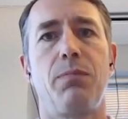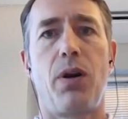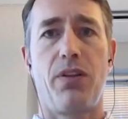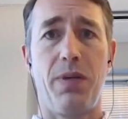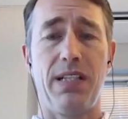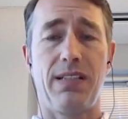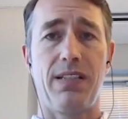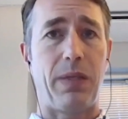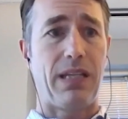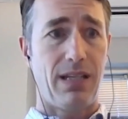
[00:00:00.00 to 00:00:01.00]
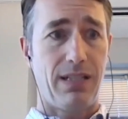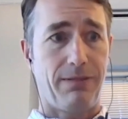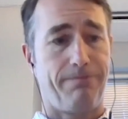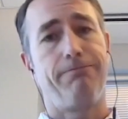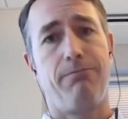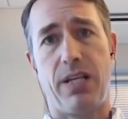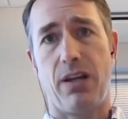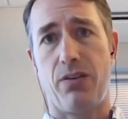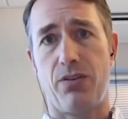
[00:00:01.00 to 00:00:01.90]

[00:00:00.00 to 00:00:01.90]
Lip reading: part of their business because the other